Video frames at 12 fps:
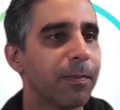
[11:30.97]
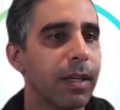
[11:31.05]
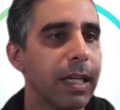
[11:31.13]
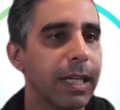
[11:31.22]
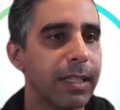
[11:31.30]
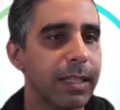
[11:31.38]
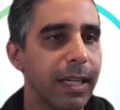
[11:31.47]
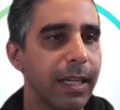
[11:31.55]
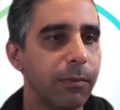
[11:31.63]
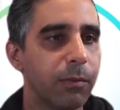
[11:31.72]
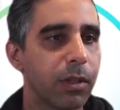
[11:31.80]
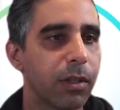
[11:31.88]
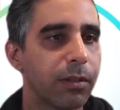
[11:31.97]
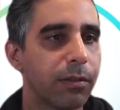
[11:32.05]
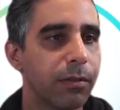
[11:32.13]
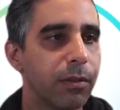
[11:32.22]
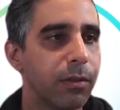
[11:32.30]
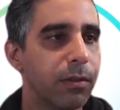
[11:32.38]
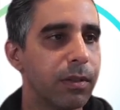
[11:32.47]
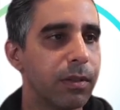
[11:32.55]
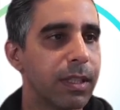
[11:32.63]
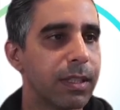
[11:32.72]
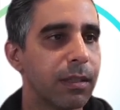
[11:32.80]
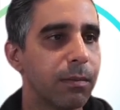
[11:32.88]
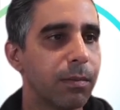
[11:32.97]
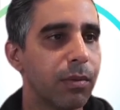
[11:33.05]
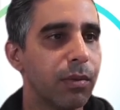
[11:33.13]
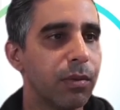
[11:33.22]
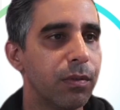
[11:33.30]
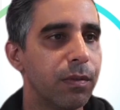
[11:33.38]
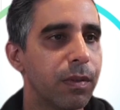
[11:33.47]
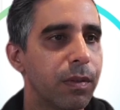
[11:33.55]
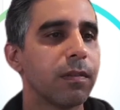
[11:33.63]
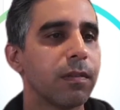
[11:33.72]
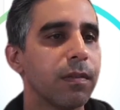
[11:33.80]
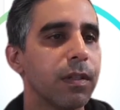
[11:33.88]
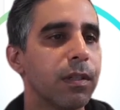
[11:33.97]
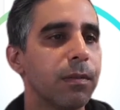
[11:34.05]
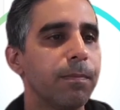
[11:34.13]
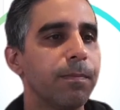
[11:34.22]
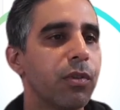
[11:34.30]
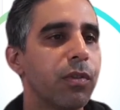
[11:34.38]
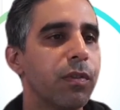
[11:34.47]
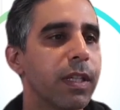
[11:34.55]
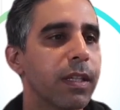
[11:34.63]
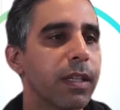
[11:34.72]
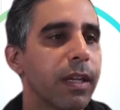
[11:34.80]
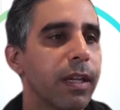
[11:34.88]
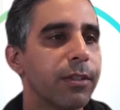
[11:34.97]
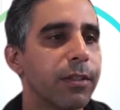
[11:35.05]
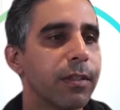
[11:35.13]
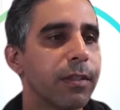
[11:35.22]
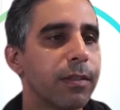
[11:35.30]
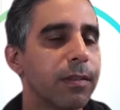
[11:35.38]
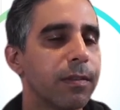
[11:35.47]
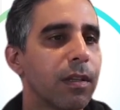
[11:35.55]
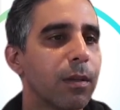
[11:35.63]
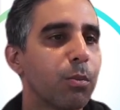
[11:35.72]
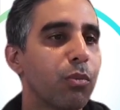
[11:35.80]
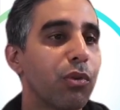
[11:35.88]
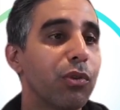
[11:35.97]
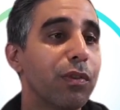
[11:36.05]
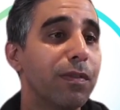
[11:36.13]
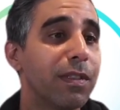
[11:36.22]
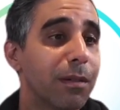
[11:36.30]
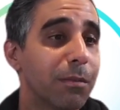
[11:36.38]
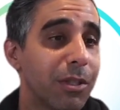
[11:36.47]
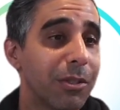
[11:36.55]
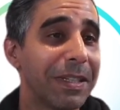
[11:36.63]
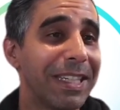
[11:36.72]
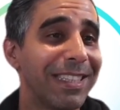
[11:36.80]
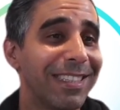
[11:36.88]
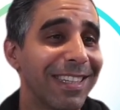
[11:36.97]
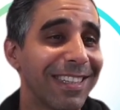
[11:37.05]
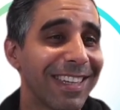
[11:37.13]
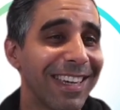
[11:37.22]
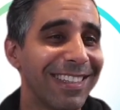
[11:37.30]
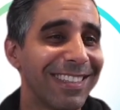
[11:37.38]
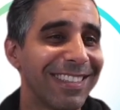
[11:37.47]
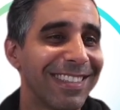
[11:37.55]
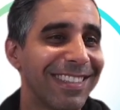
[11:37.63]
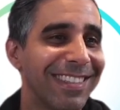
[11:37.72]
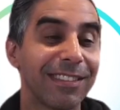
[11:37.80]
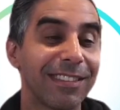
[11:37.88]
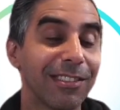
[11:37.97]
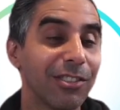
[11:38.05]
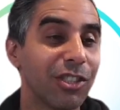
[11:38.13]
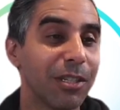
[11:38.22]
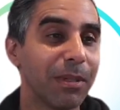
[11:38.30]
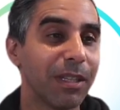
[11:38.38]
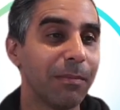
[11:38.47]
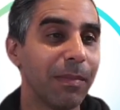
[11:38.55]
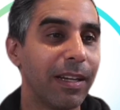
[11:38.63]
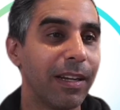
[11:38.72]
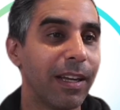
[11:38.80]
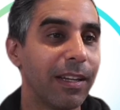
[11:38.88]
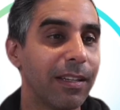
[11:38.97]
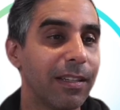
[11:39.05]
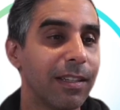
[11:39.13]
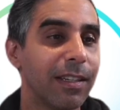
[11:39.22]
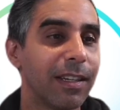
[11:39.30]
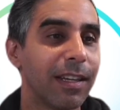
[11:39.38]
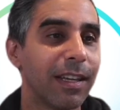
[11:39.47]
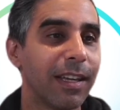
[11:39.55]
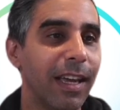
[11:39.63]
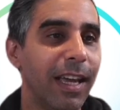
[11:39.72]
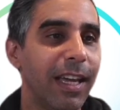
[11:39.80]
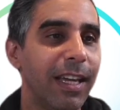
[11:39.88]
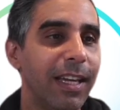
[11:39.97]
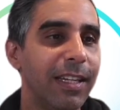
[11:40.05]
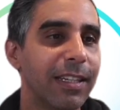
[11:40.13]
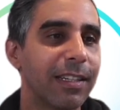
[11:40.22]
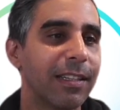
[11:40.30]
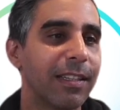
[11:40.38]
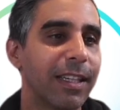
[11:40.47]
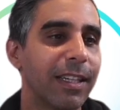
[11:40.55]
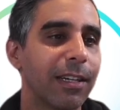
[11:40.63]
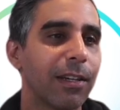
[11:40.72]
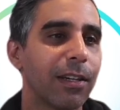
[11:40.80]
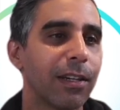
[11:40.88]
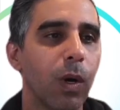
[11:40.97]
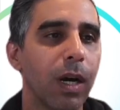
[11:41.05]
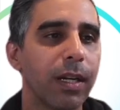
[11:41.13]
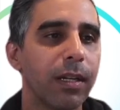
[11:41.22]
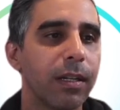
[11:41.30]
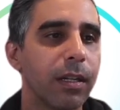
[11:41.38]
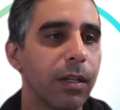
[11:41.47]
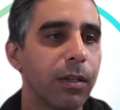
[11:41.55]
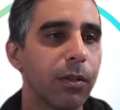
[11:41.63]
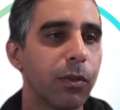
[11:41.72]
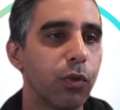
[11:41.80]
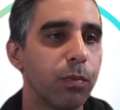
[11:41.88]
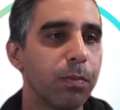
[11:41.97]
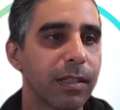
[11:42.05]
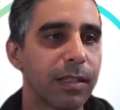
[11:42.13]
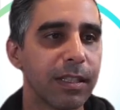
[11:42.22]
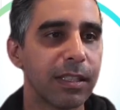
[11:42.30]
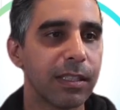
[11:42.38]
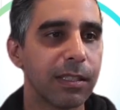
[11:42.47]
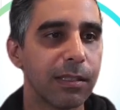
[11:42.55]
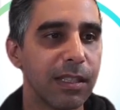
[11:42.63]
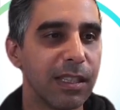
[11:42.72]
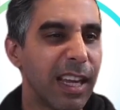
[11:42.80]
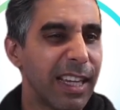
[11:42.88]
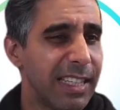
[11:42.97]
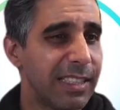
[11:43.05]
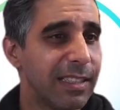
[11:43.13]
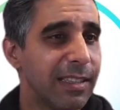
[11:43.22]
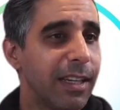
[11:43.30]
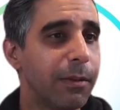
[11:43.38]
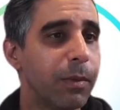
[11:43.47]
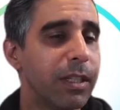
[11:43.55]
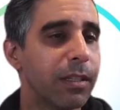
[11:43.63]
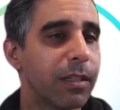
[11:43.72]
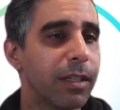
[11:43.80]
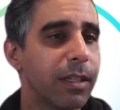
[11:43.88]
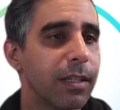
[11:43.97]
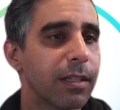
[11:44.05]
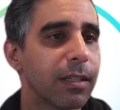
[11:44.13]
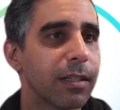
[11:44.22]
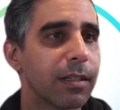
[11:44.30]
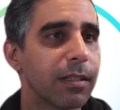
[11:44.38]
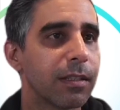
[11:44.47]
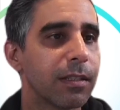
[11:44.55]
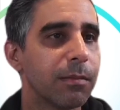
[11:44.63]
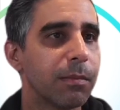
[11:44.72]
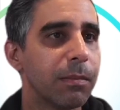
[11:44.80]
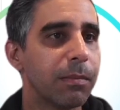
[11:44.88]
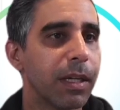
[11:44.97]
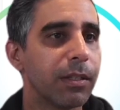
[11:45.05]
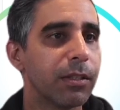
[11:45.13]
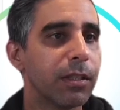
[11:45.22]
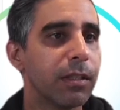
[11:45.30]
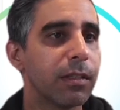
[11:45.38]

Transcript: and again we'll go through. There's an approve, confirm, approve delegation, approve WE delegation, still cheaper than mainnet, and click 1 loop. There's a slight delay when you click, so just be patient.